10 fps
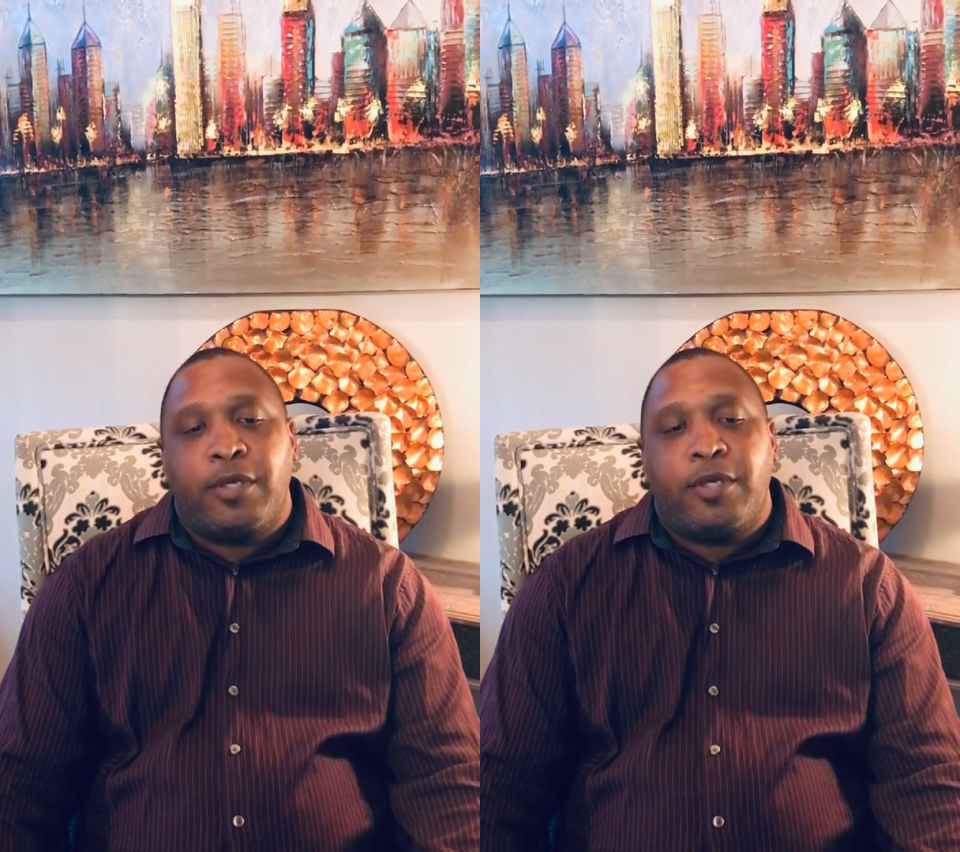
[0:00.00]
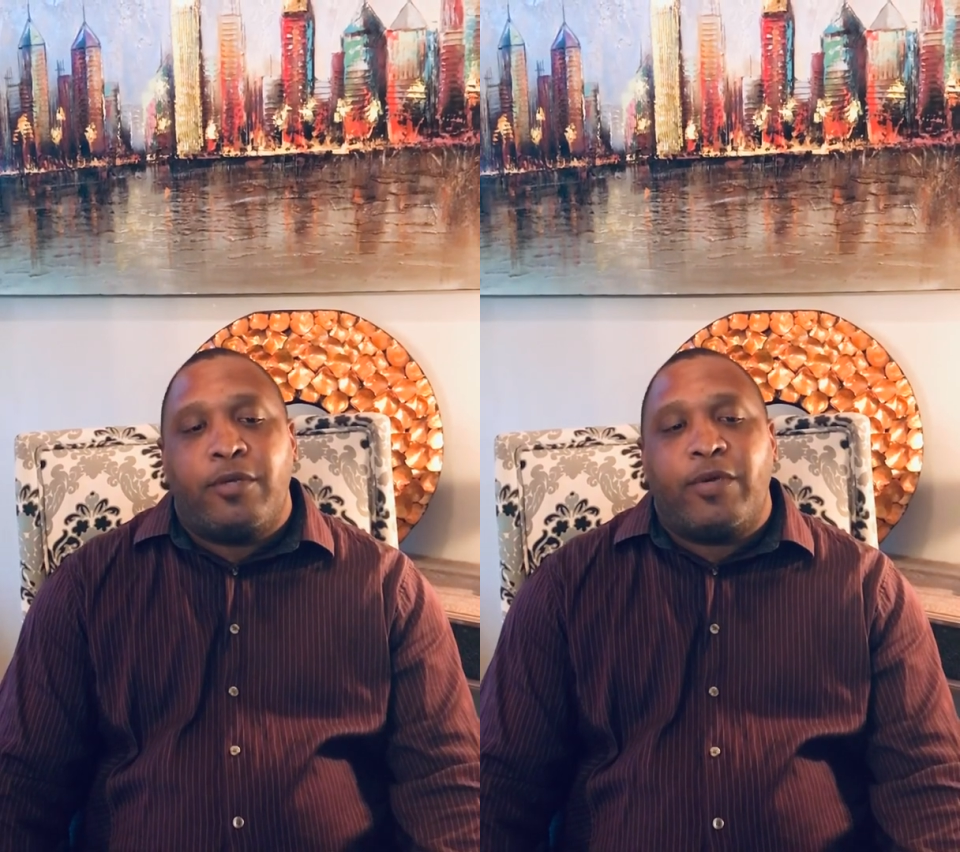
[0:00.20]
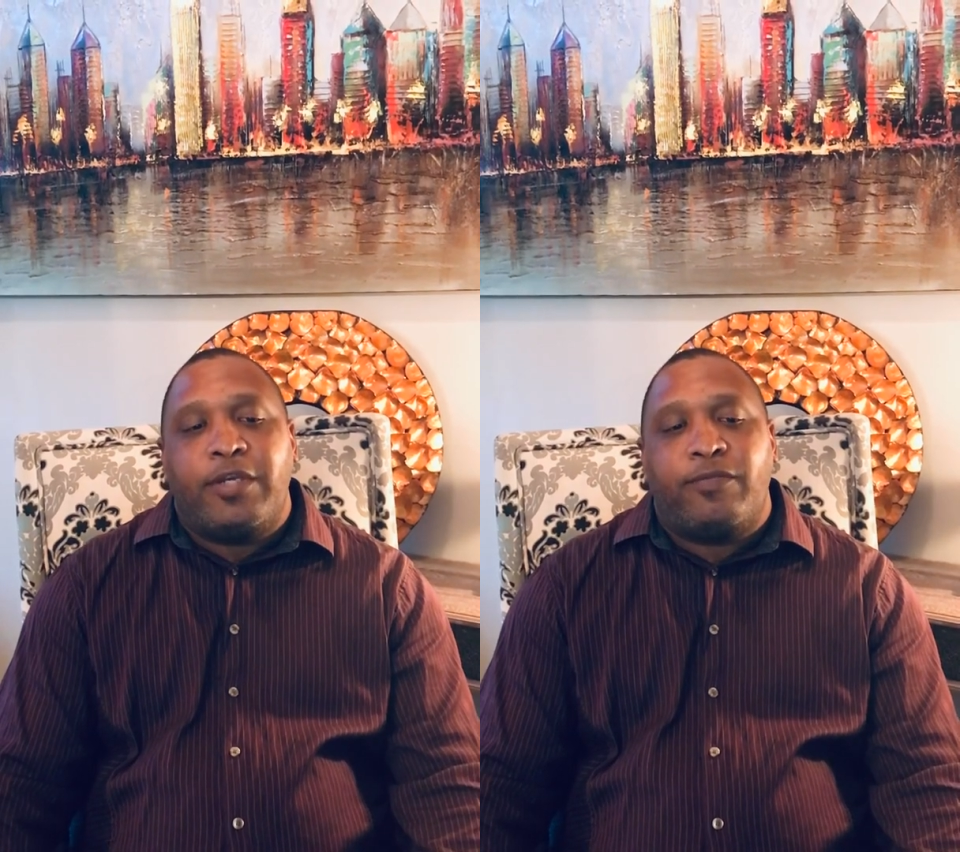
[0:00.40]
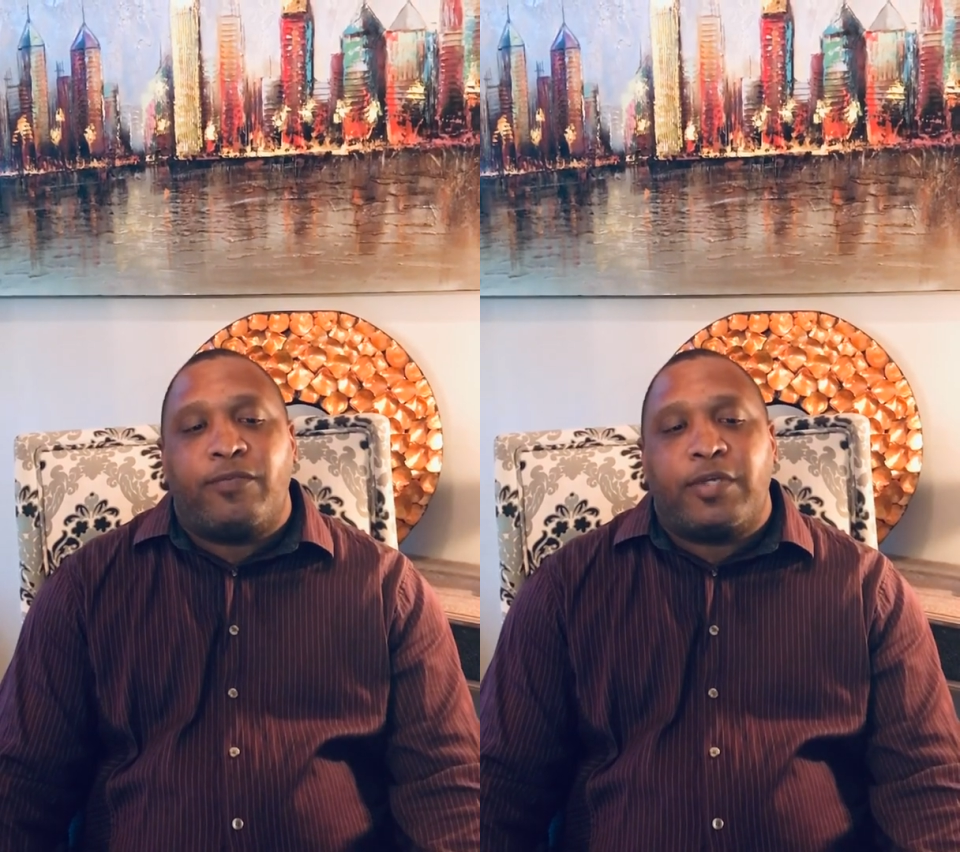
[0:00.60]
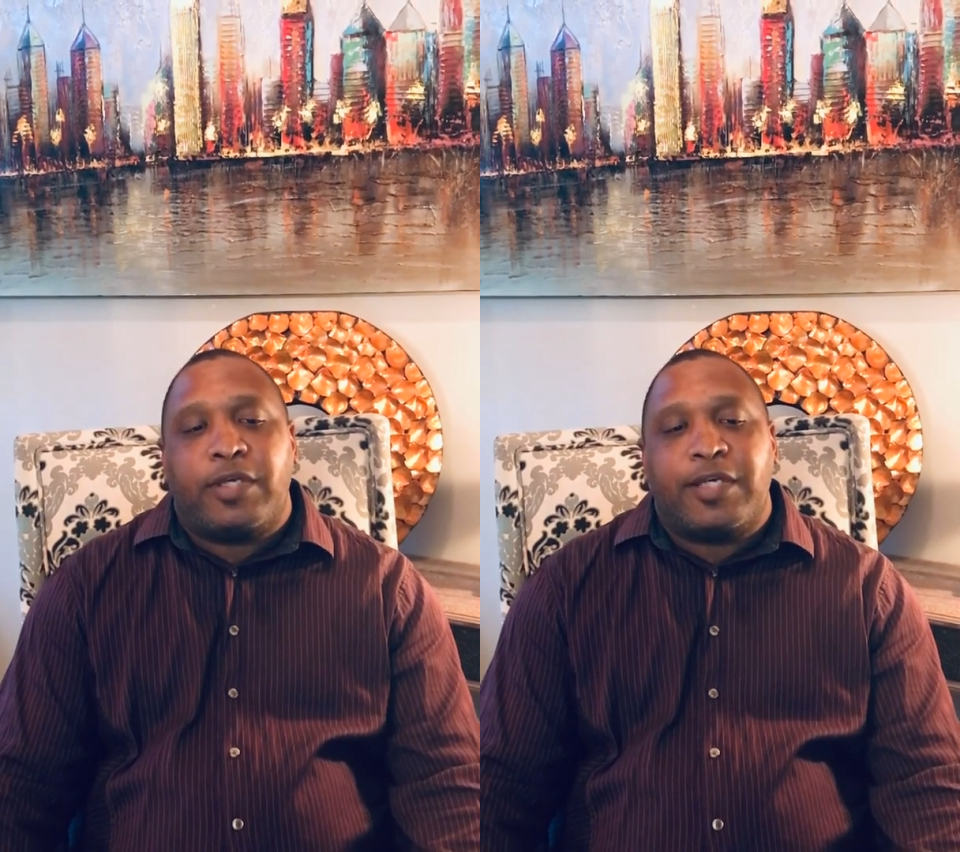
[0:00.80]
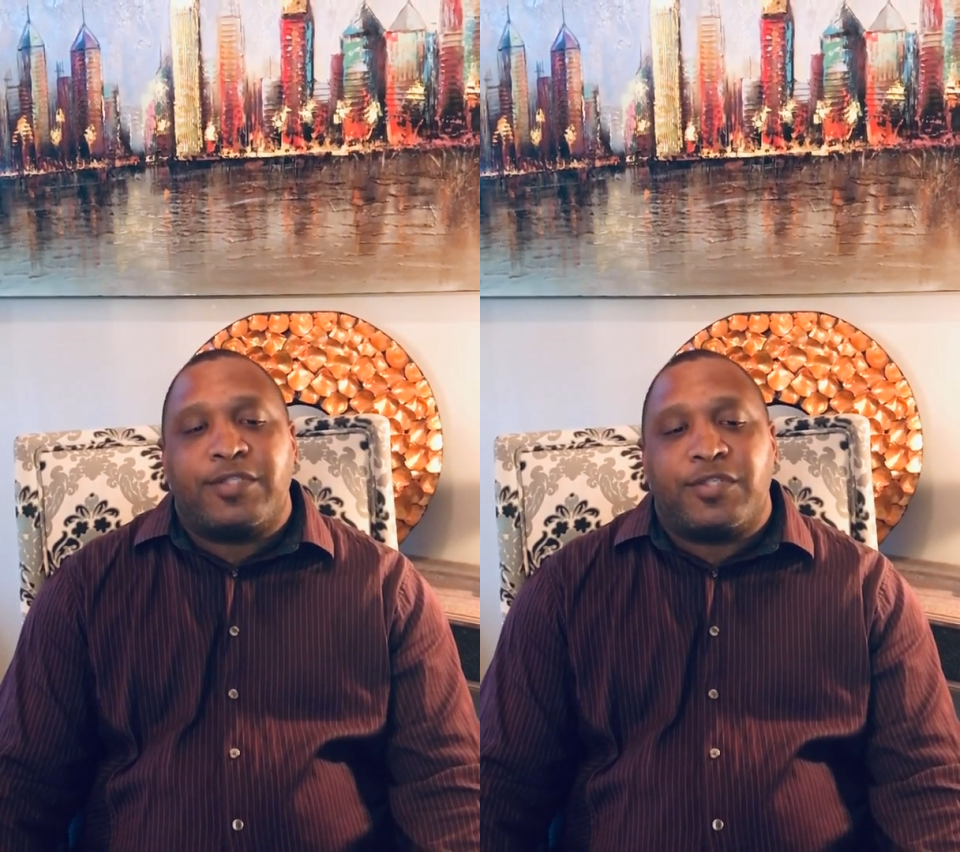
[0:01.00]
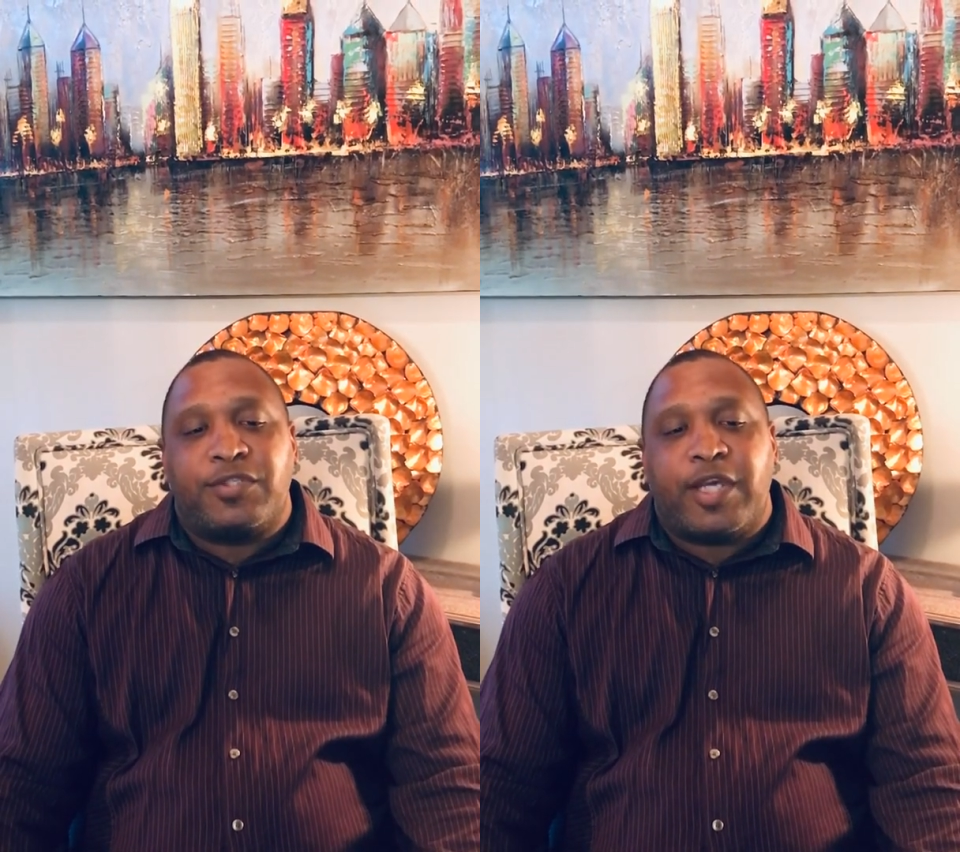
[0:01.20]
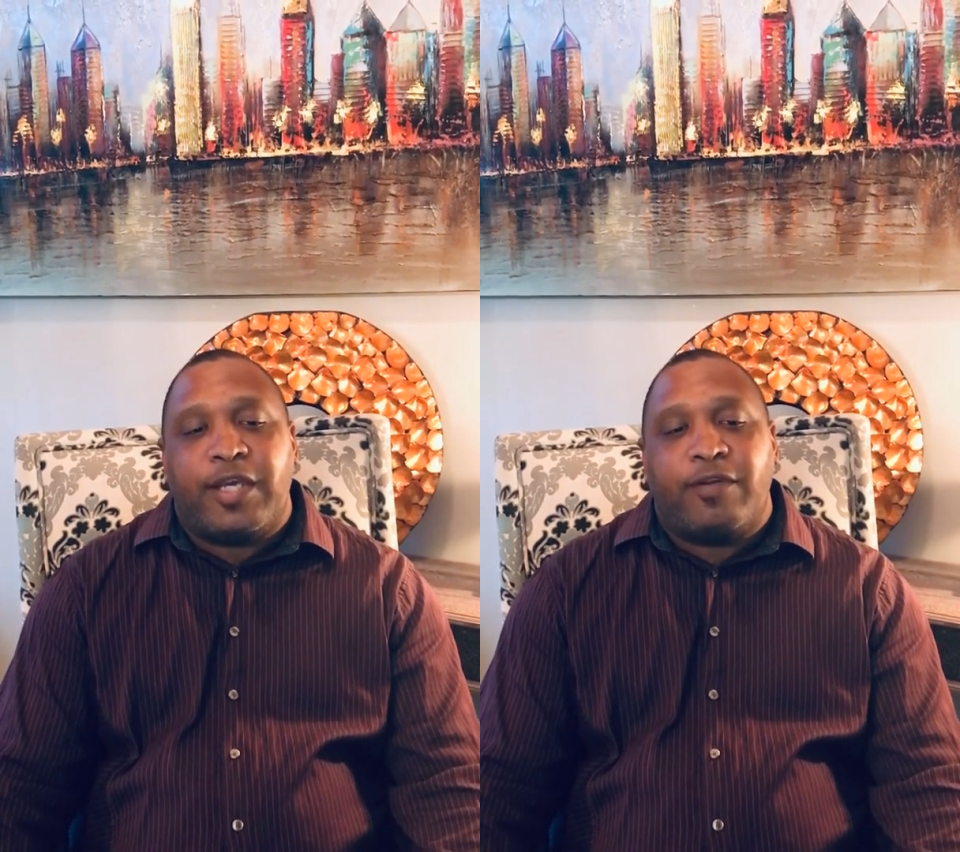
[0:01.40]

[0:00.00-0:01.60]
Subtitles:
Grief is the state